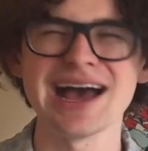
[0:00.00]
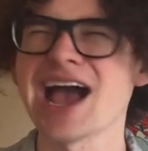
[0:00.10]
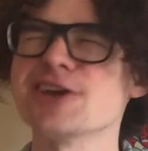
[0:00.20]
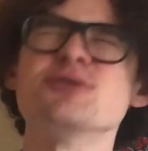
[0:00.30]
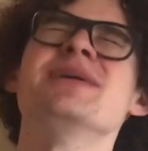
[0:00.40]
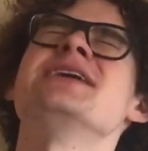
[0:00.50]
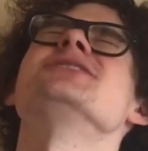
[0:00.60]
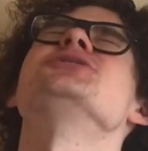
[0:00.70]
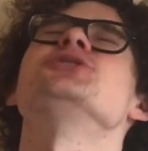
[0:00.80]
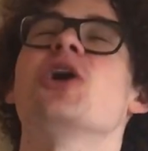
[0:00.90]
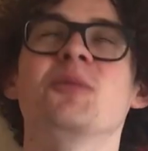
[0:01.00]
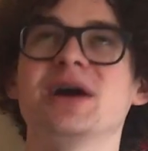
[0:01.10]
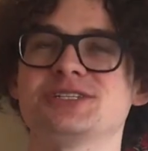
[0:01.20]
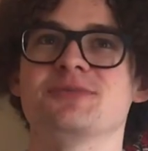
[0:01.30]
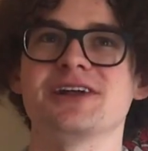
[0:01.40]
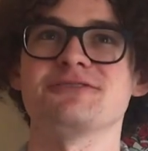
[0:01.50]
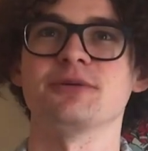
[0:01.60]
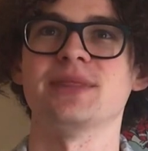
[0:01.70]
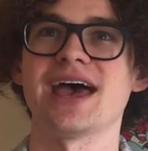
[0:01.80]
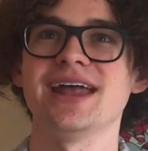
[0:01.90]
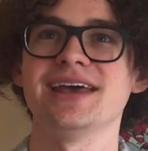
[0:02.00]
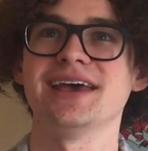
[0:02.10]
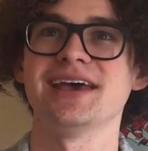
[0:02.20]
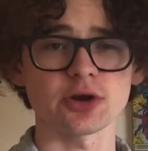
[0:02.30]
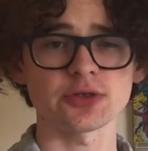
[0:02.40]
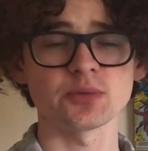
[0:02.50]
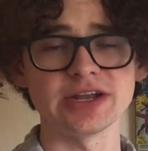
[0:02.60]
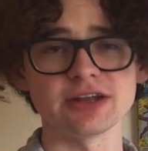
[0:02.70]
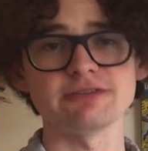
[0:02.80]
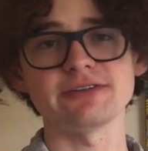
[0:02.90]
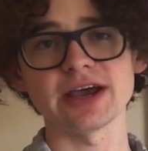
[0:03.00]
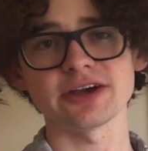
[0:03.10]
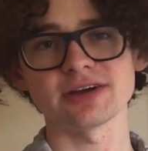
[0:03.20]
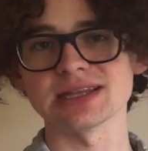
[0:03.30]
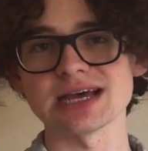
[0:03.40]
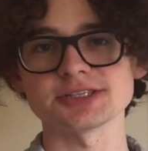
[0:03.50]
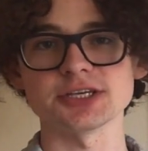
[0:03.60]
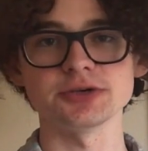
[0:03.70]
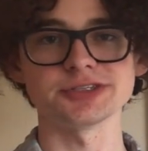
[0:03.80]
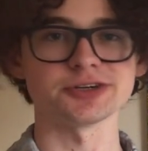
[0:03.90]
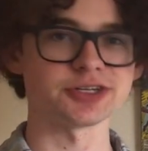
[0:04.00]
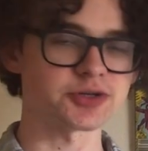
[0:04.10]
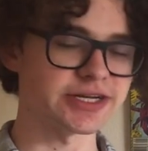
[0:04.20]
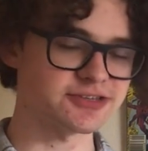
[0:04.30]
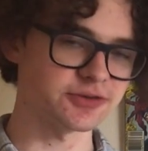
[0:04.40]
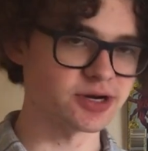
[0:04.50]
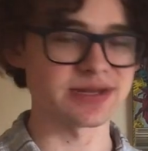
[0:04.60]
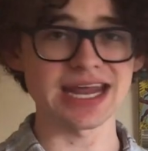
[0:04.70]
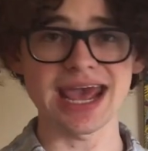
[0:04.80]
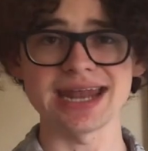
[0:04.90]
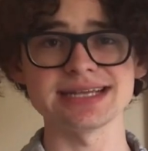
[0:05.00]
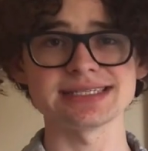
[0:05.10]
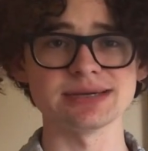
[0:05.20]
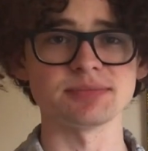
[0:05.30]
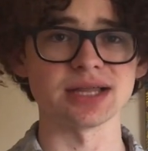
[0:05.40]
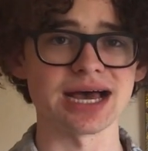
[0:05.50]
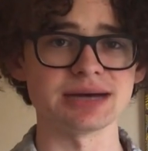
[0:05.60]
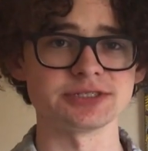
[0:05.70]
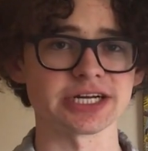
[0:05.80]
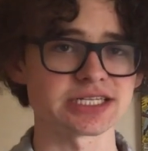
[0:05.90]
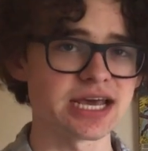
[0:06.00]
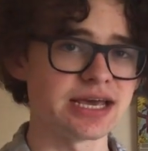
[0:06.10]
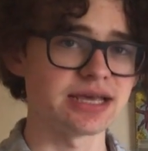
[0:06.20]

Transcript: I could make so much money from that. Earth, Wind, and Fire allows the user to transform into any simple object.